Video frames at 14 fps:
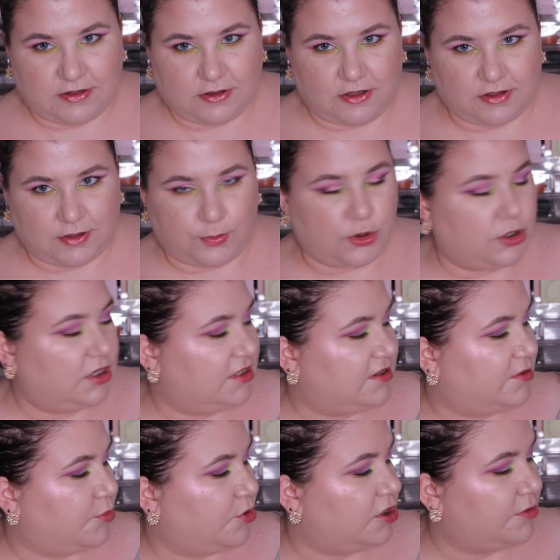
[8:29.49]
on in
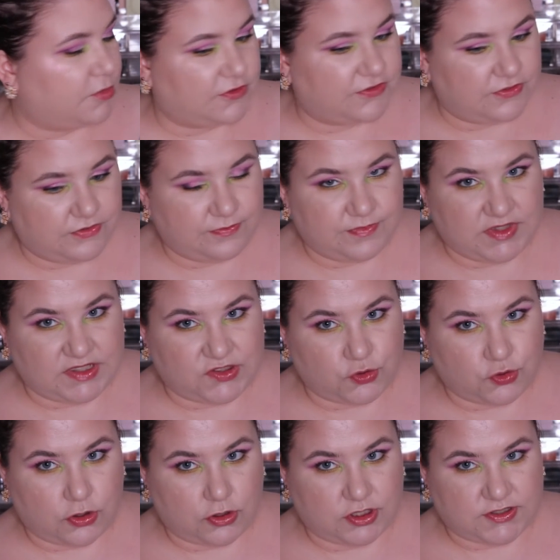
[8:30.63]
the bottom of this
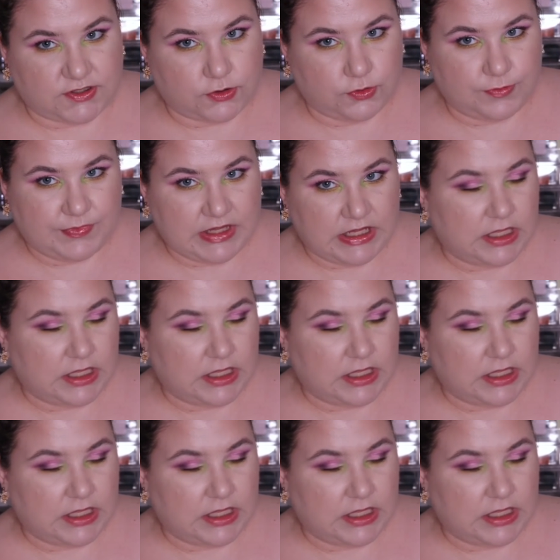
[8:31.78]
drawer. So